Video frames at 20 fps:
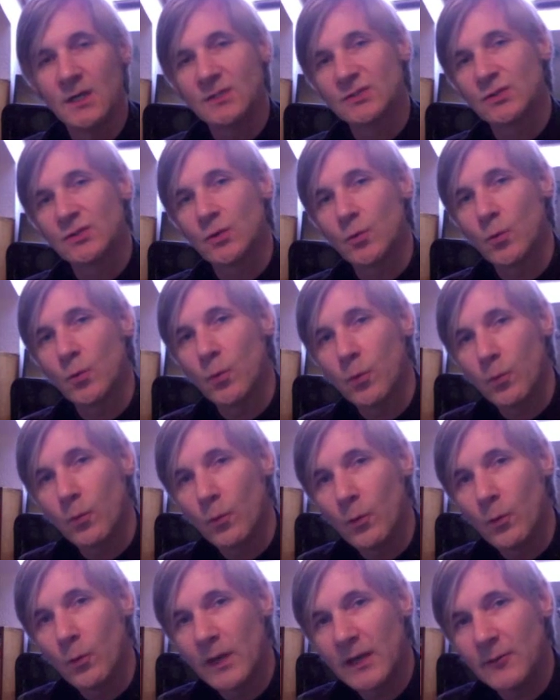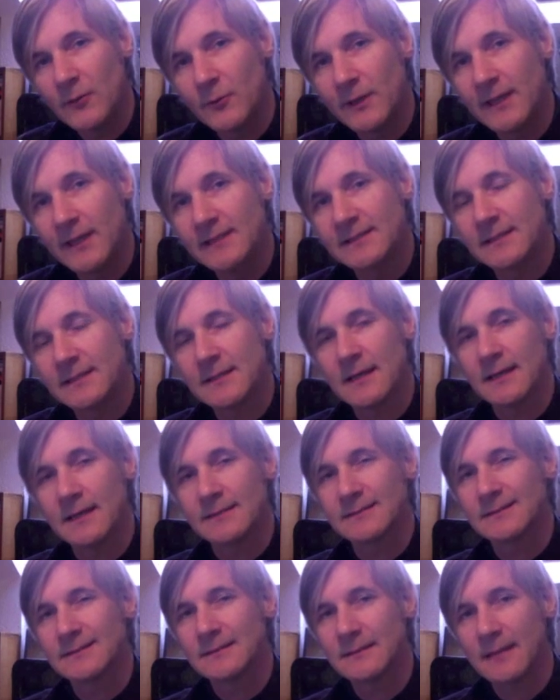So we reason
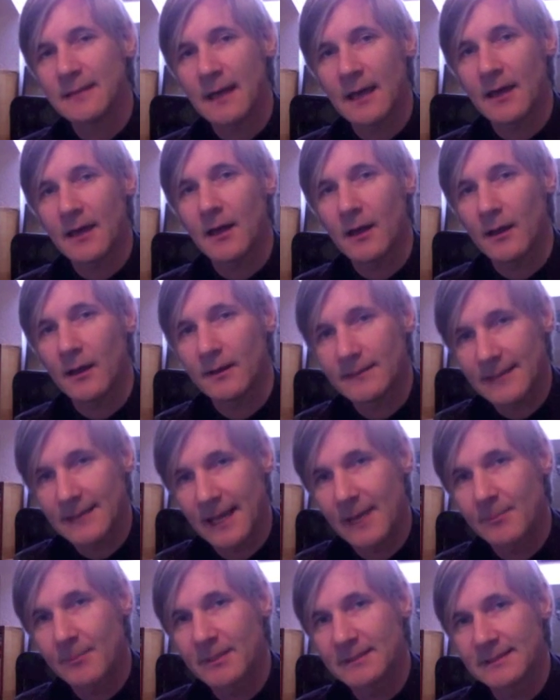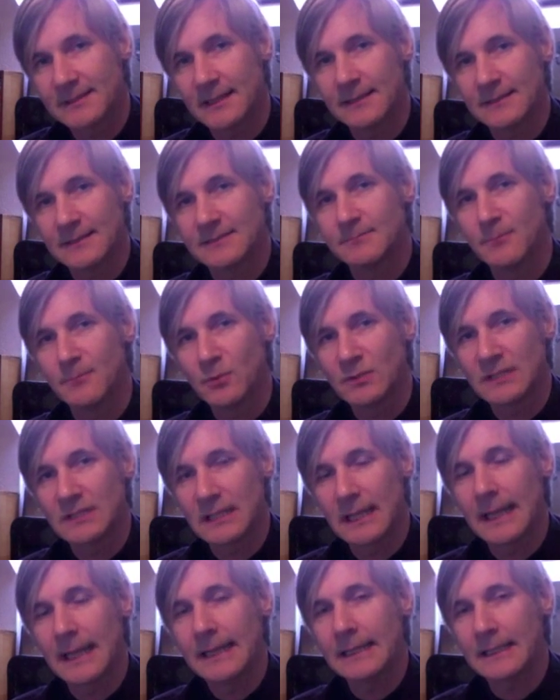that 10% is most
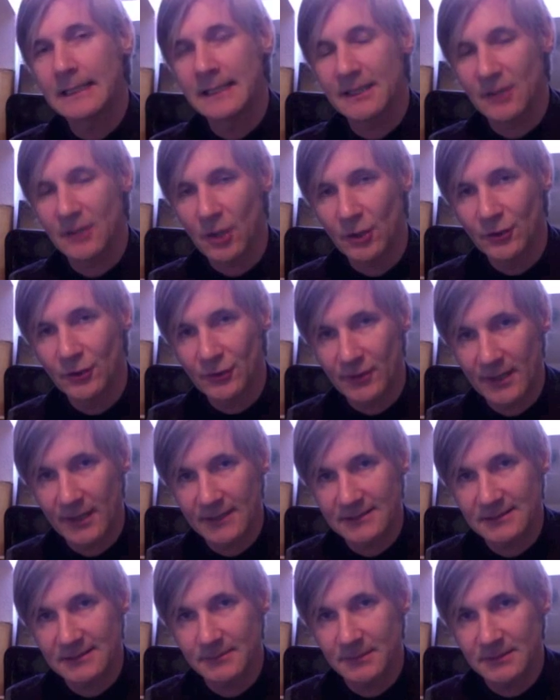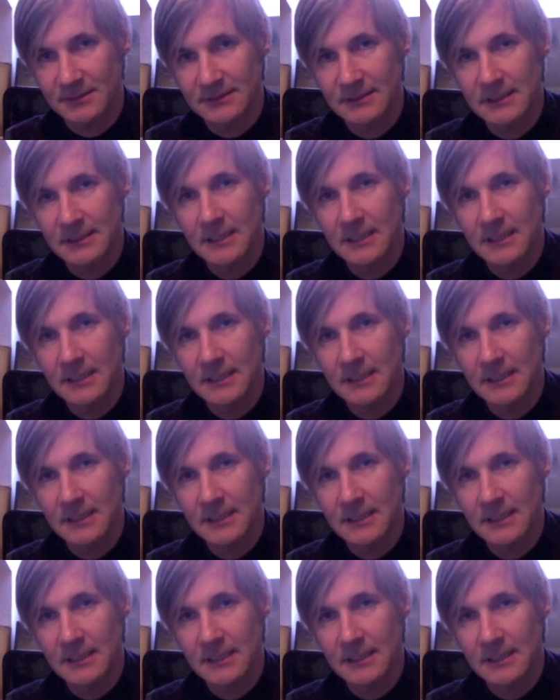likely an underestimate.